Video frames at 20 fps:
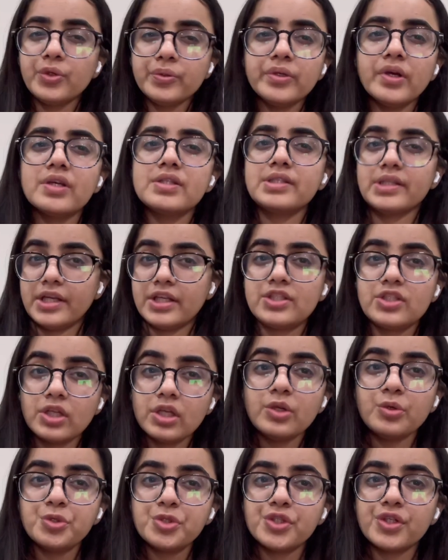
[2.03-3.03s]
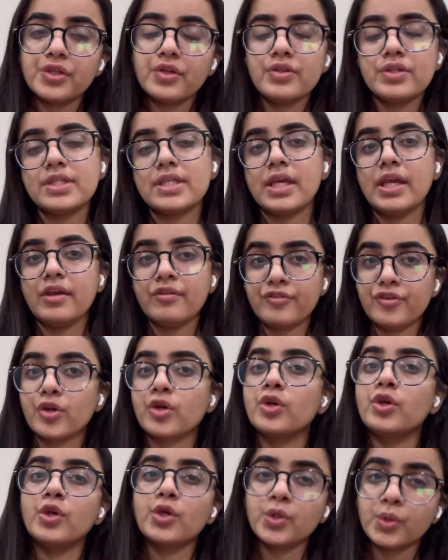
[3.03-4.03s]
Year's resolutions if you're
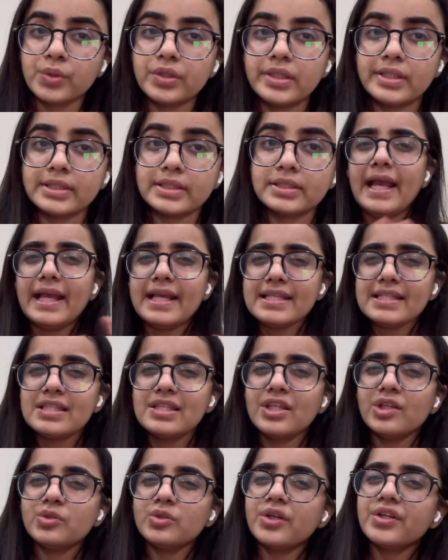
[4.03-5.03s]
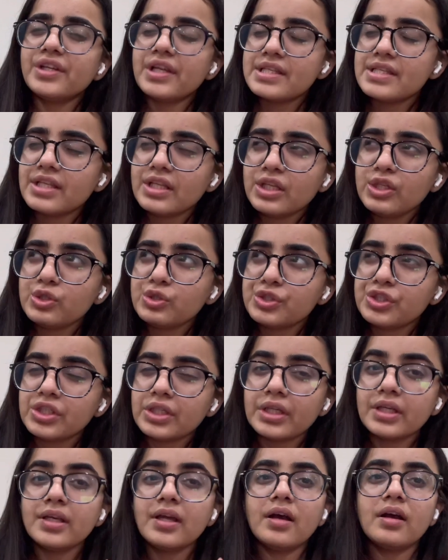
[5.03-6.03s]
gonna do this. Is New Year
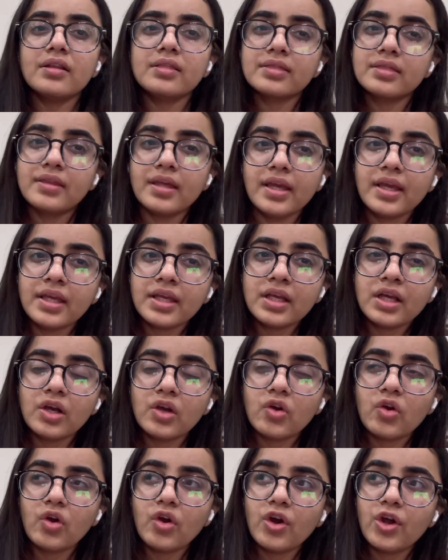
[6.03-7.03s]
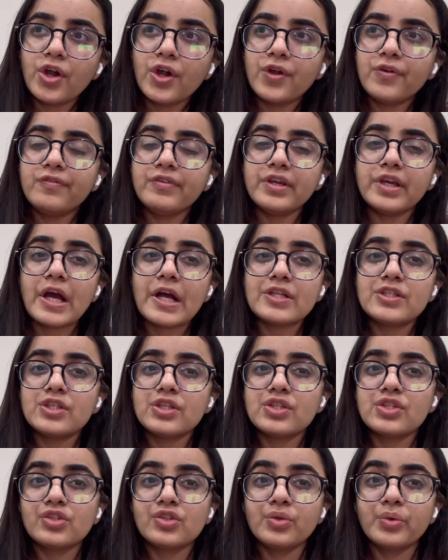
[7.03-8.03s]
resolution a thing, or we are
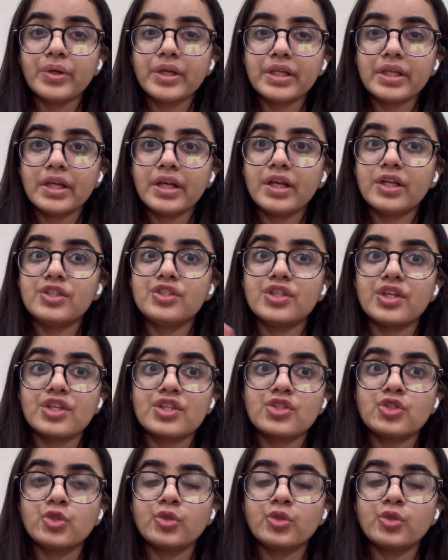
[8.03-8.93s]
just doing it just